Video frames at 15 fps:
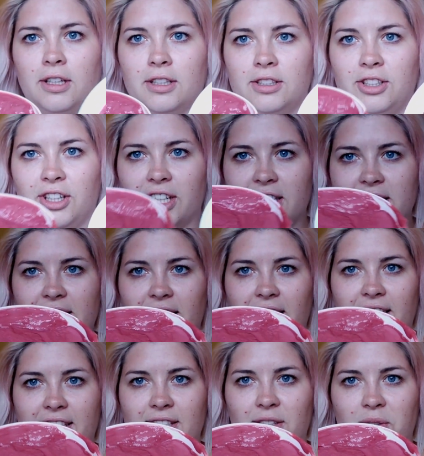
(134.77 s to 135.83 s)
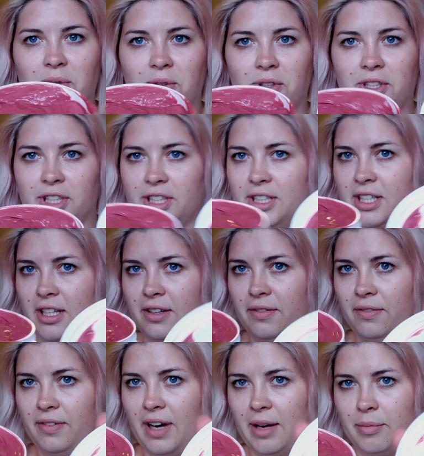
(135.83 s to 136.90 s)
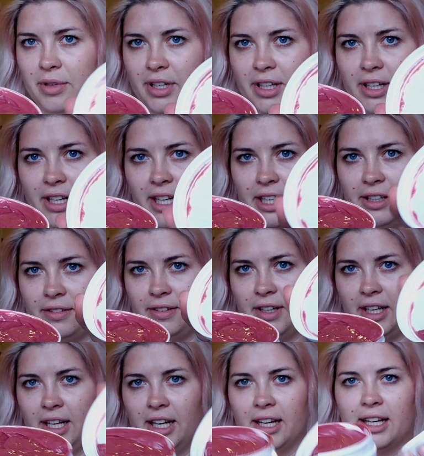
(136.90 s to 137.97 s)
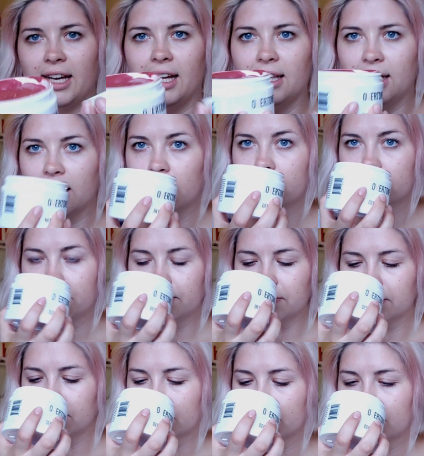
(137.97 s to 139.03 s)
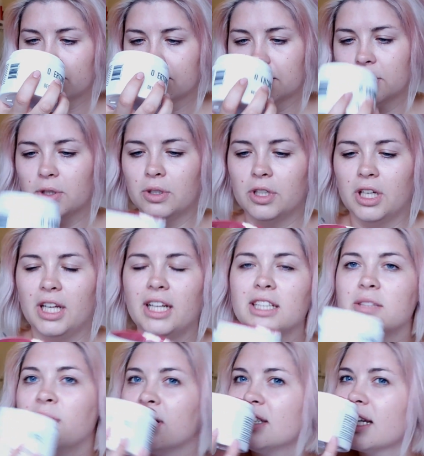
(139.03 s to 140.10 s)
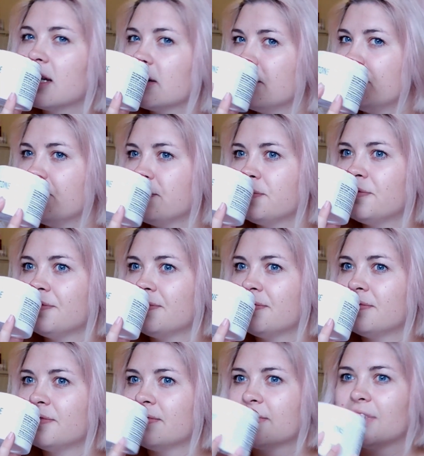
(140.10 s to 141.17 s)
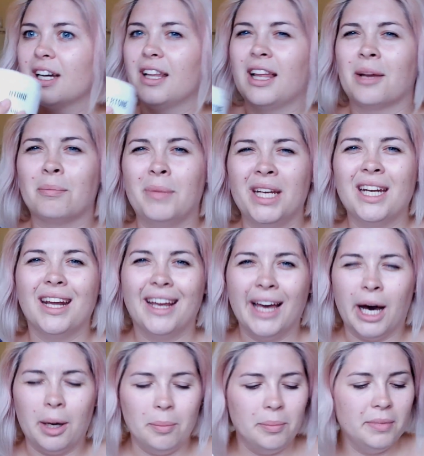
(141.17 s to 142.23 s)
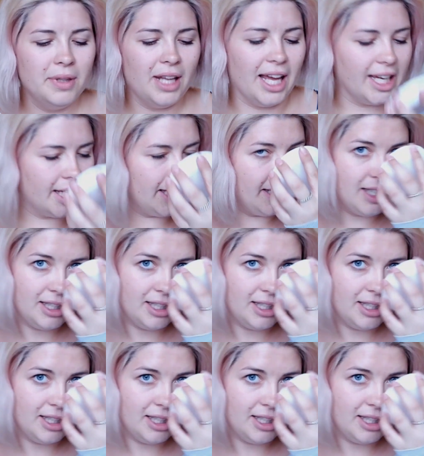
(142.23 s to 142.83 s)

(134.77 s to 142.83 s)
so you can see this gorgeous vibrant kind of color. Oh, and it smells like mint gum, like